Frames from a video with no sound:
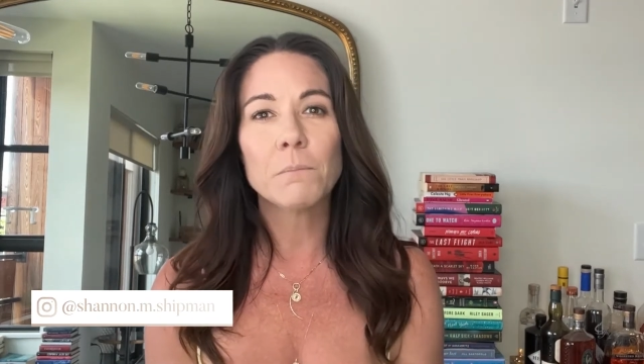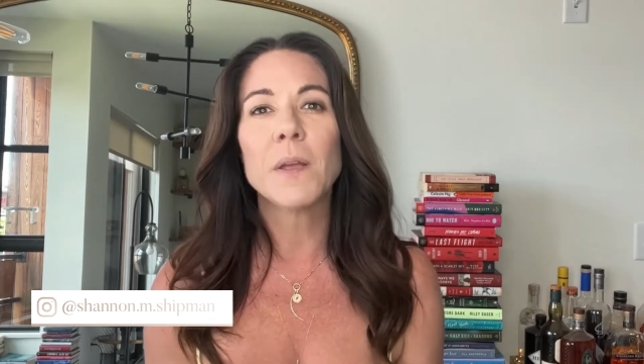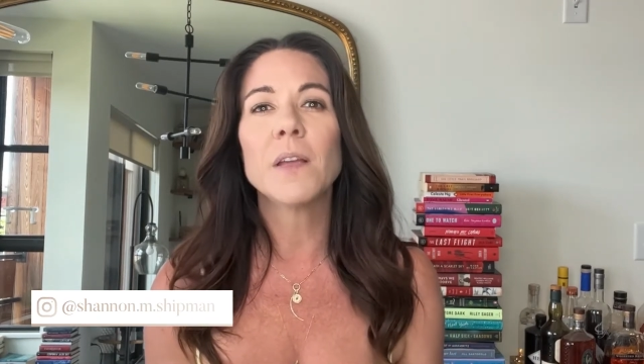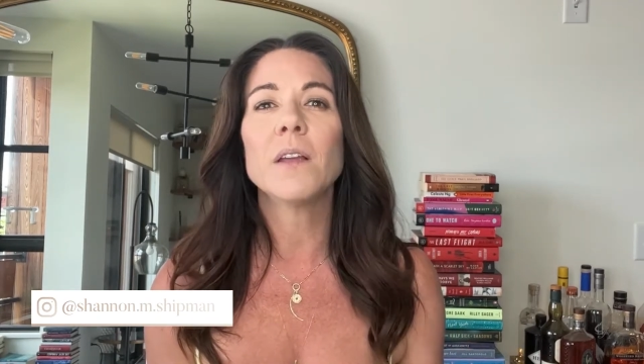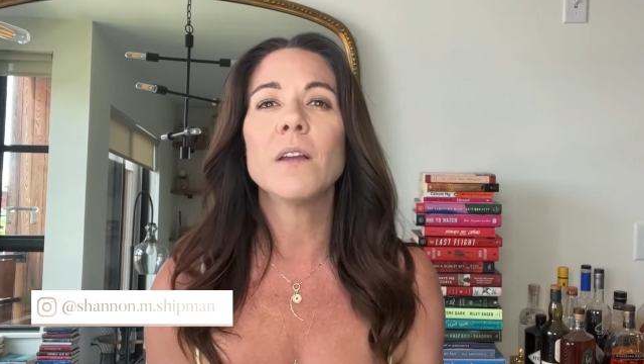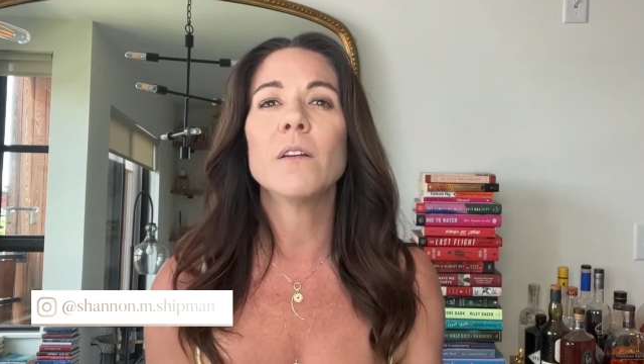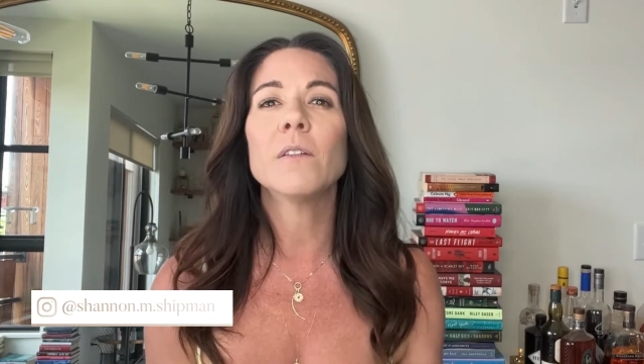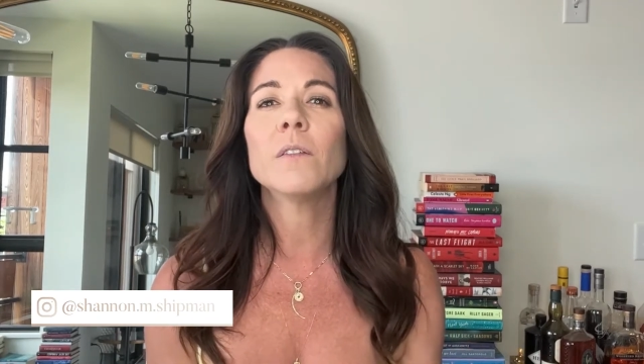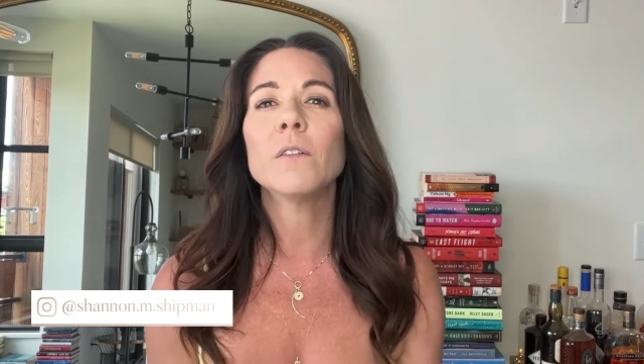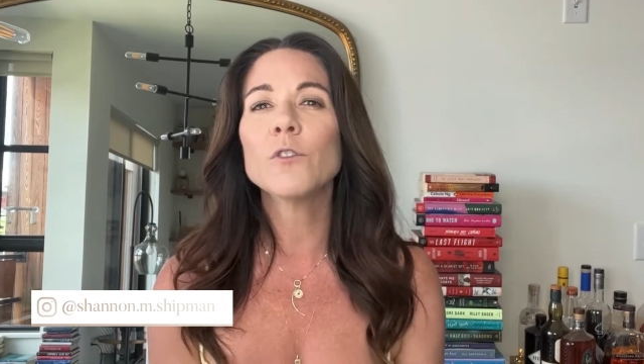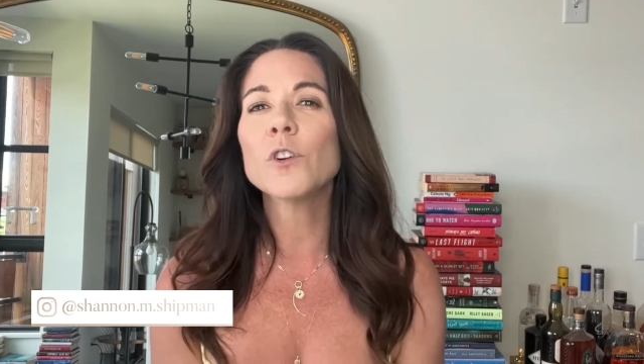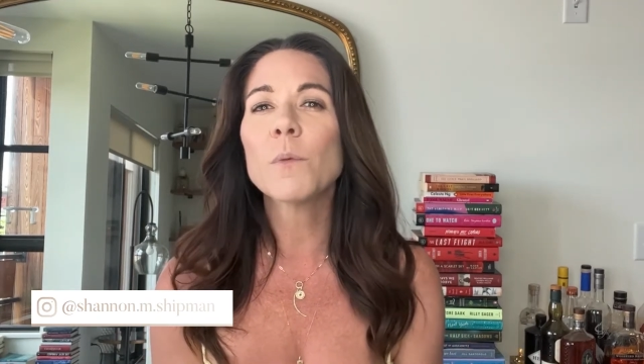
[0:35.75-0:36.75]
making
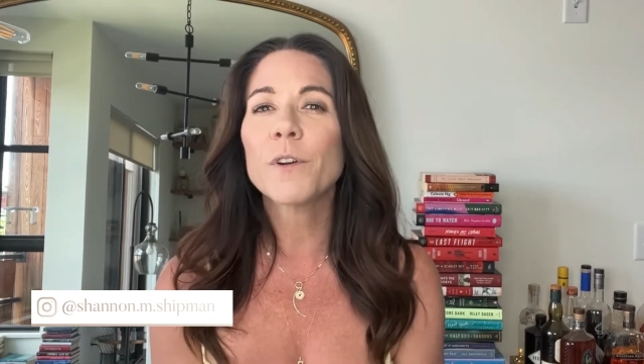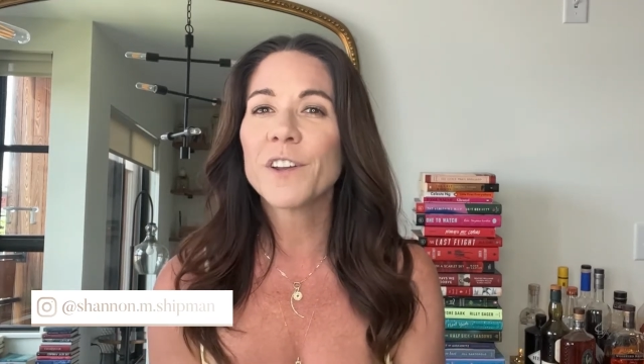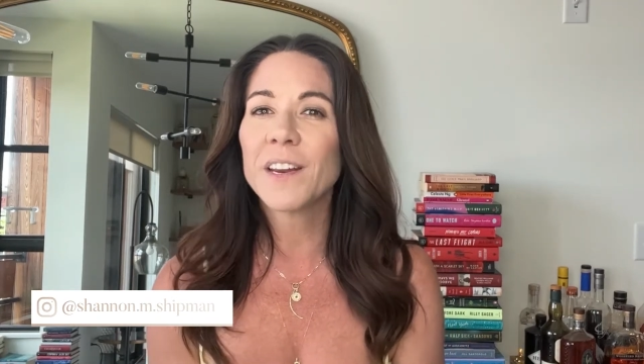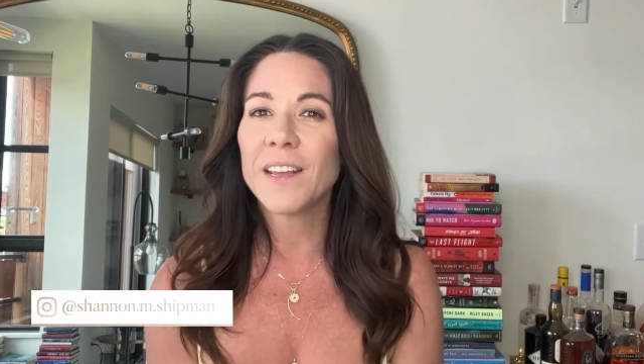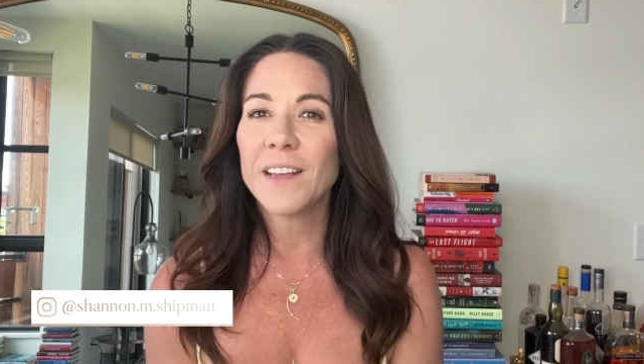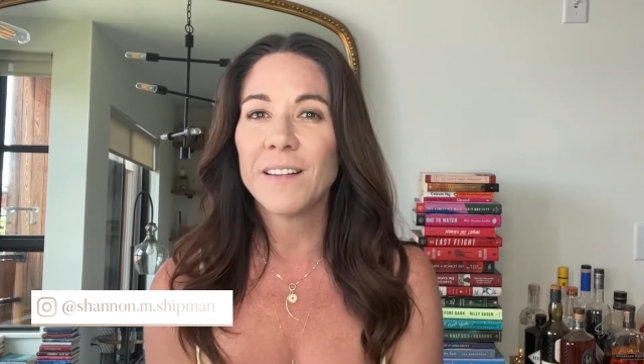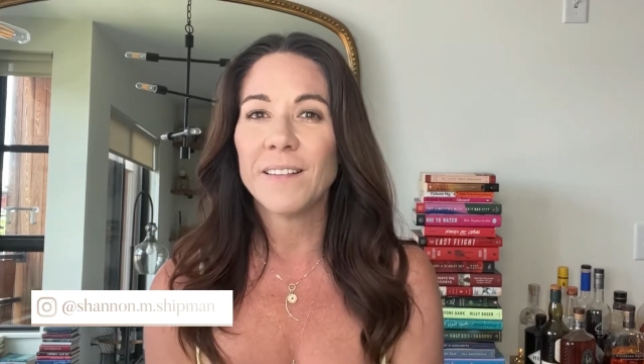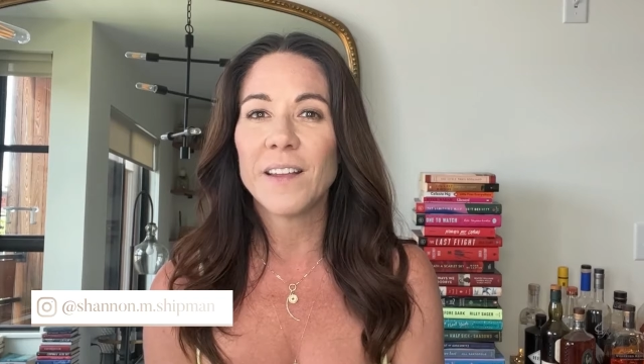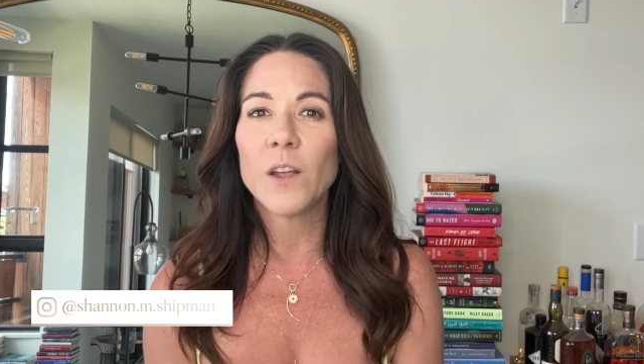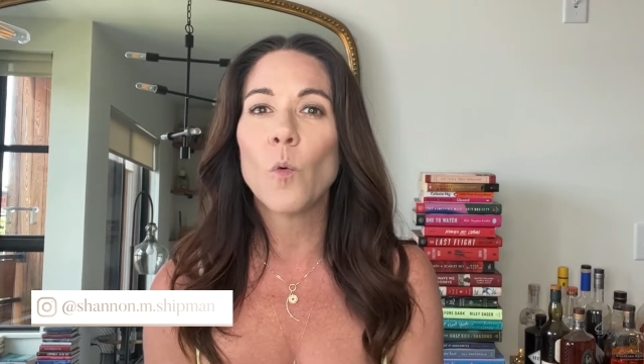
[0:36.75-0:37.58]
social marketing easy